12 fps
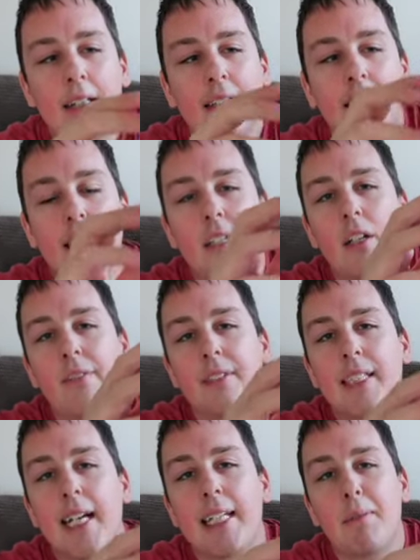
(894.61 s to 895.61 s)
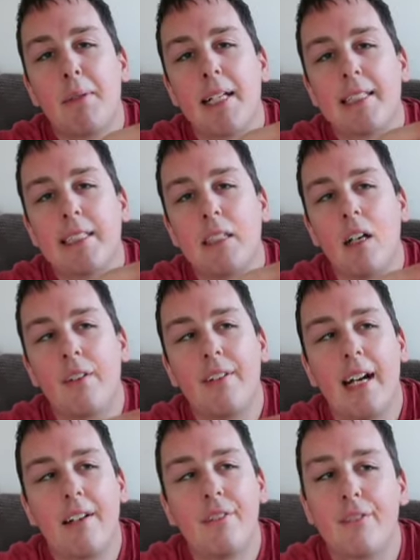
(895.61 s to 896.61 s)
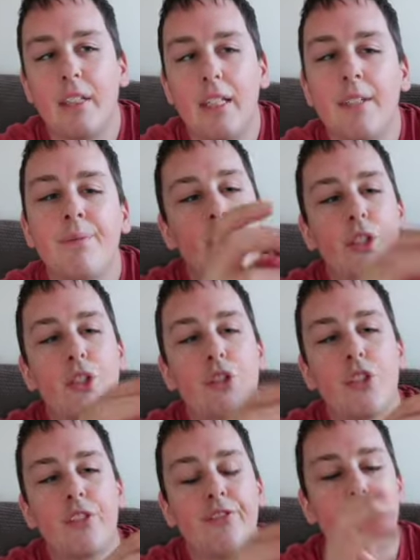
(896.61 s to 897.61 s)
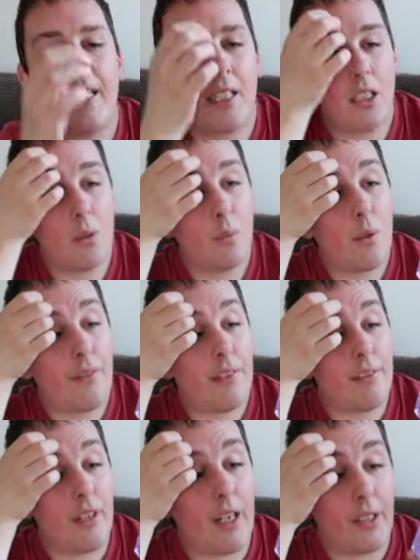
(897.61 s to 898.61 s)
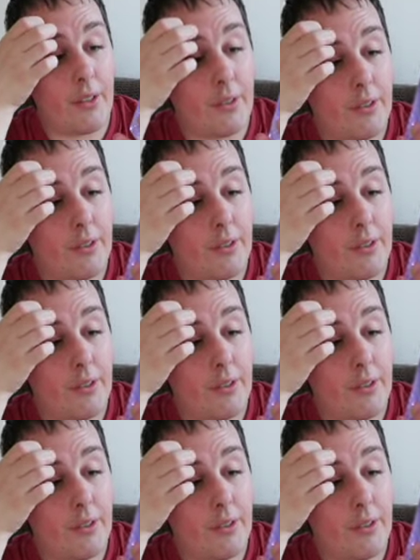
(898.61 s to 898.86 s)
You could either take the plastic off after, or you could just fill it up with your own.